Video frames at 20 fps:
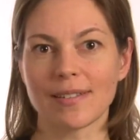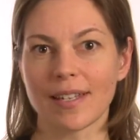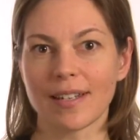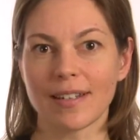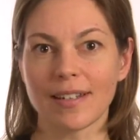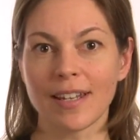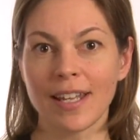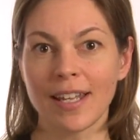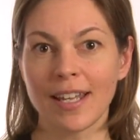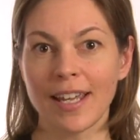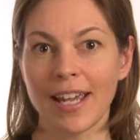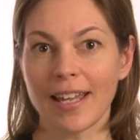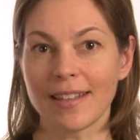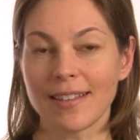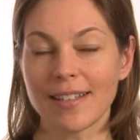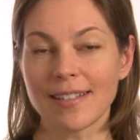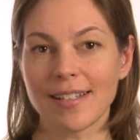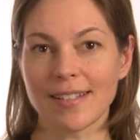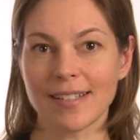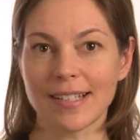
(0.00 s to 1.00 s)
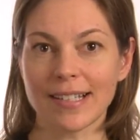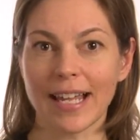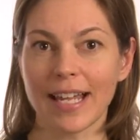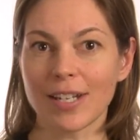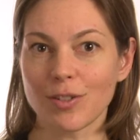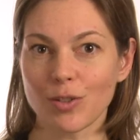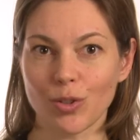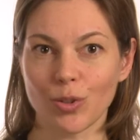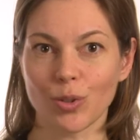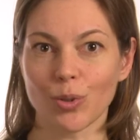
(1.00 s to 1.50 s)
And this has
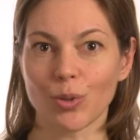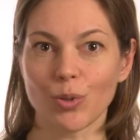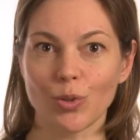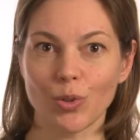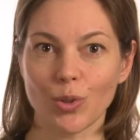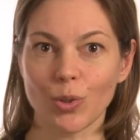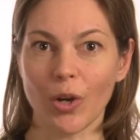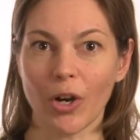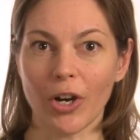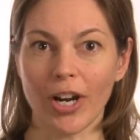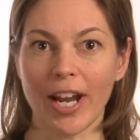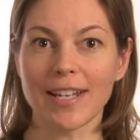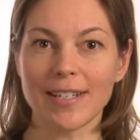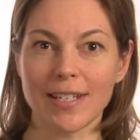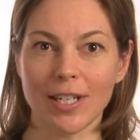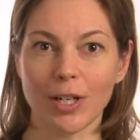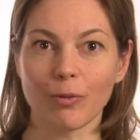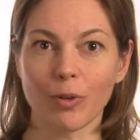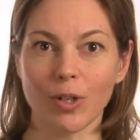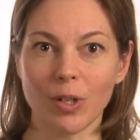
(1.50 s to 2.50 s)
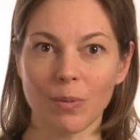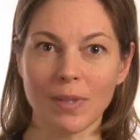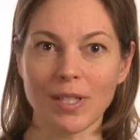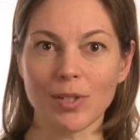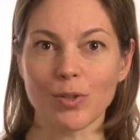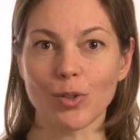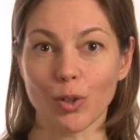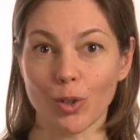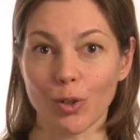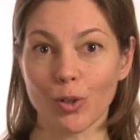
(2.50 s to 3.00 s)
led to our idea of what it
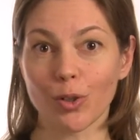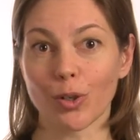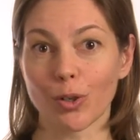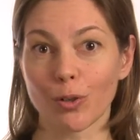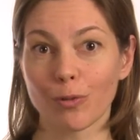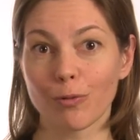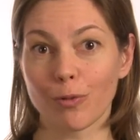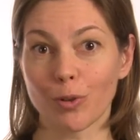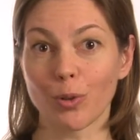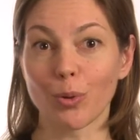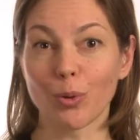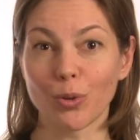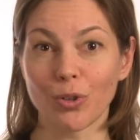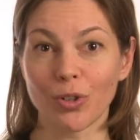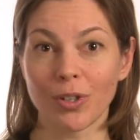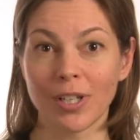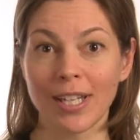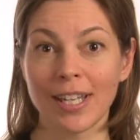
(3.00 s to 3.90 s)
means to cook food.